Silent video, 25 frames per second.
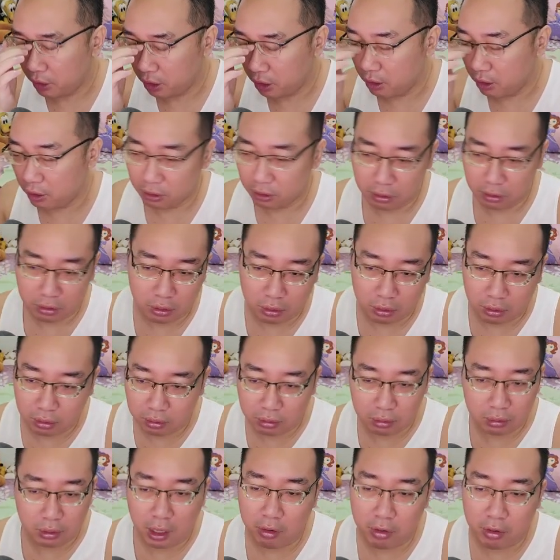
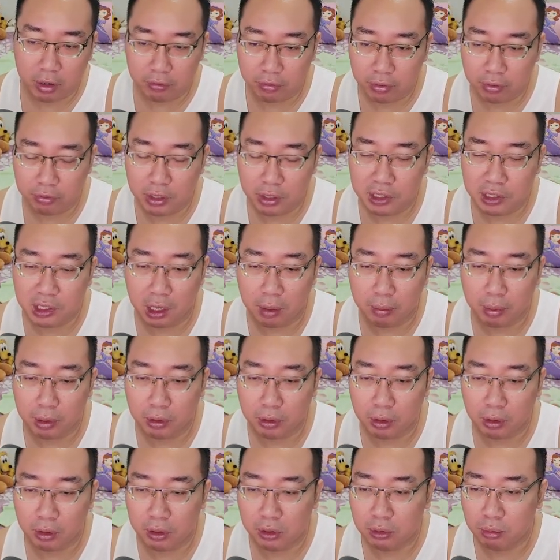So 150 Singapore
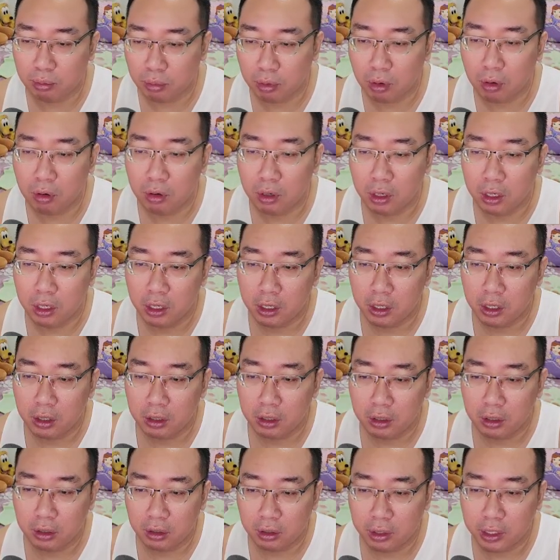dollars more.
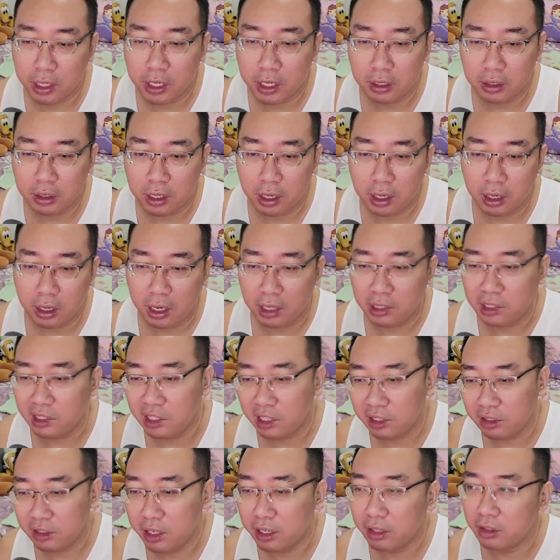Okay, other
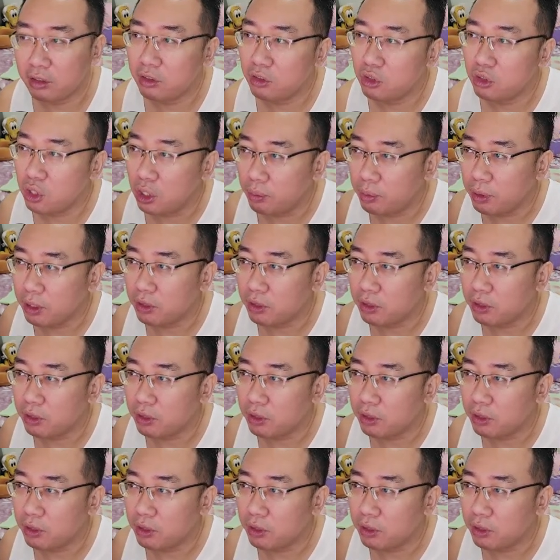than that, cheapest